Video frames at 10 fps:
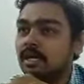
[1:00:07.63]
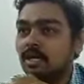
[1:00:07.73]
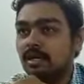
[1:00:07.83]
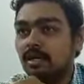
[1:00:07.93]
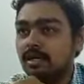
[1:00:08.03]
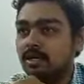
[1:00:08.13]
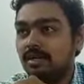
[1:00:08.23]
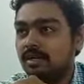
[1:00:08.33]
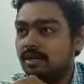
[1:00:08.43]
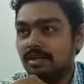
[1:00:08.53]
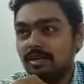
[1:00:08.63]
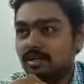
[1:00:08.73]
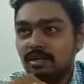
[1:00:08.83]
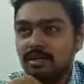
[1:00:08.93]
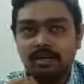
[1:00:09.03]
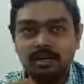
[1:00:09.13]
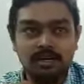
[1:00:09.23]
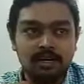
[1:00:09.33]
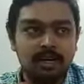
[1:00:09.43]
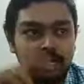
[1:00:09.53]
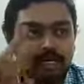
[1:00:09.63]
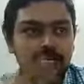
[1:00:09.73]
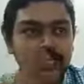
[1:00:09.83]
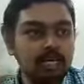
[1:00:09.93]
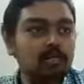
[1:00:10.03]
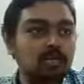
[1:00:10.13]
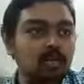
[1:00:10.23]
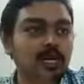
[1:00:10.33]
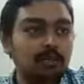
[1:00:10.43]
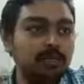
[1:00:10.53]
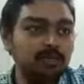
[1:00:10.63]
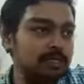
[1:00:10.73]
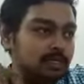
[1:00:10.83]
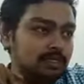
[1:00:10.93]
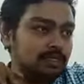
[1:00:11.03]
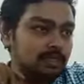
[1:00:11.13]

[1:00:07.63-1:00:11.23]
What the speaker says: 100 days, 200 amendments.